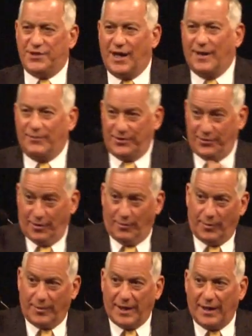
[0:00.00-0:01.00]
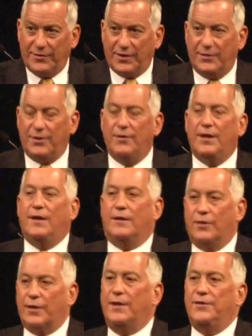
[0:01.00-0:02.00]
Jobs do or what would Einstein do?
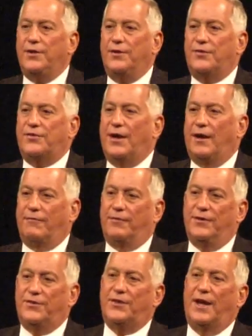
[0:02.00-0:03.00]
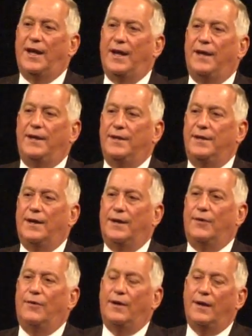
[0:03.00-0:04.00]
Look into yourself and say, you
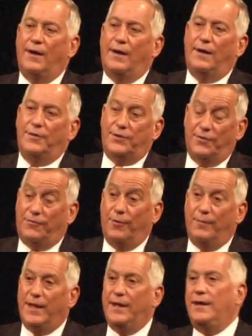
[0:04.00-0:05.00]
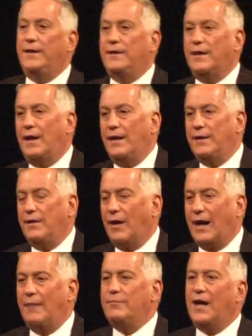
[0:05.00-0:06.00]
know, for me, you know,
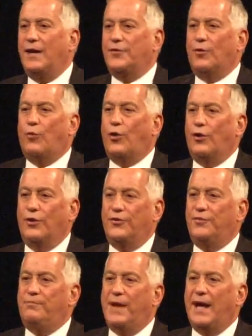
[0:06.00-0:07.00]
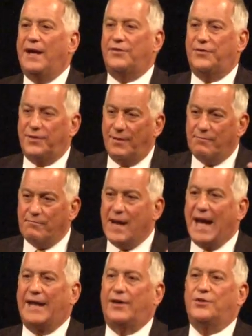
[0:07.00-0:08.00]
I'm not the world's best
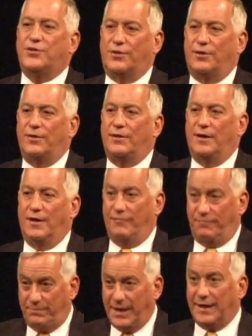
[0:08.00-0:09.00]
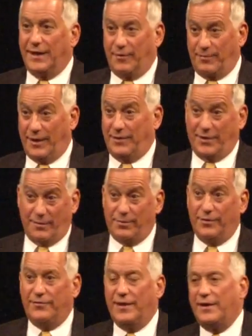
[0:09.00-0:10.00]
manager of big enterprise. I
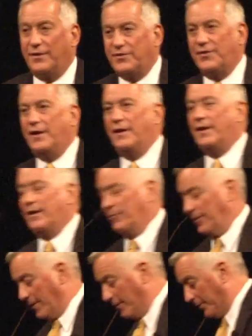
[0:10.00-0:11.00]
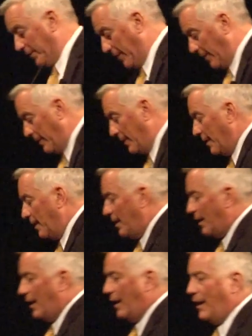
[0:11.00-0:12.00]
proved that at CNN when I was there.
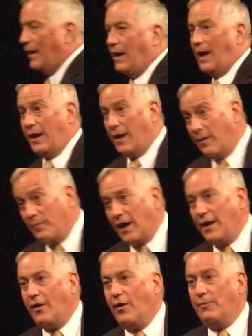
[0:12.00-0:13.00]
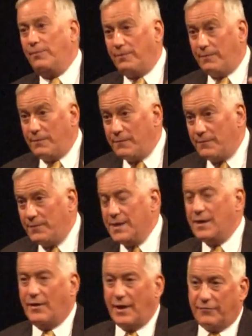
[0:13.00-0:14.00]
I am, I hope, you
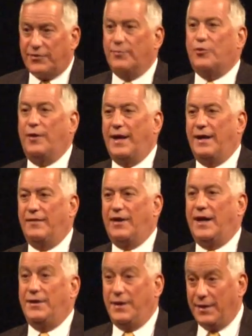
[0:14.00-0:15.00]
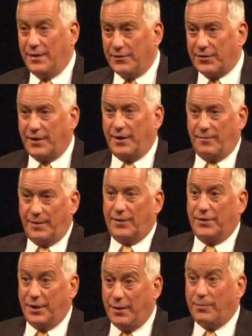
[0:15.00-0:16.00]
know, have some creative ideas and an
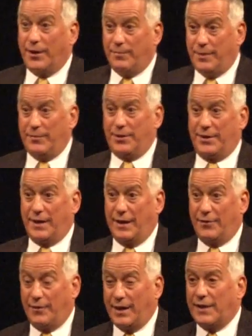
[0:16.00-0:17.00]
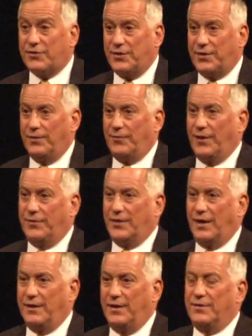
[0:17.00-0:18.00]
ability to bring people together and execute those
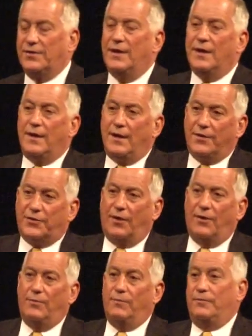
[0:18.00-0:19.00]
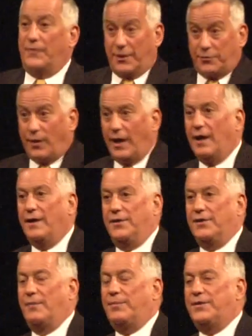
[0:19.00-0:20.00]
ideas. So that's why I
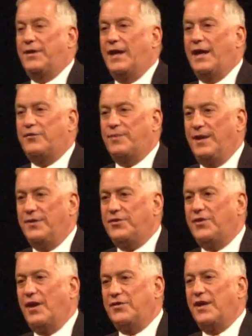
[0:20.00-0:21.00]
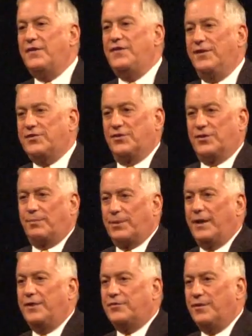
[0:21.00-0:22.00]
end up at the Aspen Institute. I said, this is a
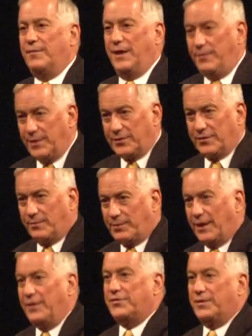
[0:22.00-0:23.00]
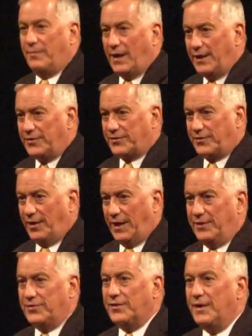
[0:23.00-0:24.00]
place for me because it plays to my
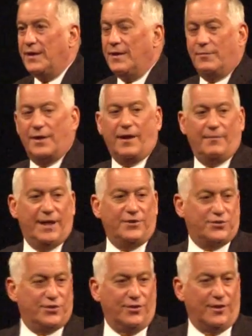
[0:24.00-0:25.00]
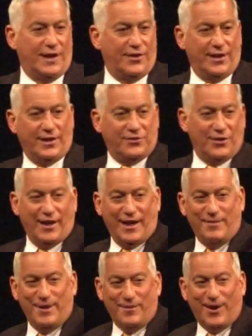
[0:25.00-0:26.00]
strengths, but I'll make sure, I think I saw
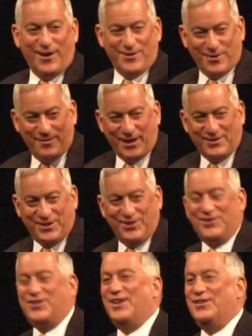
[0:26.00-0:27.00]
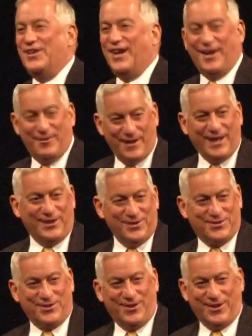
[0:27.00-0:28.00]
Amy Marjoram, that she's sitting there making
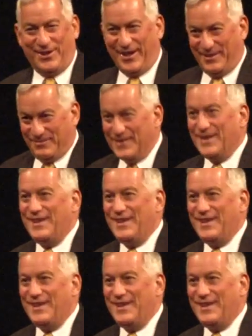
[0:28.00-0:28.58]
sure that,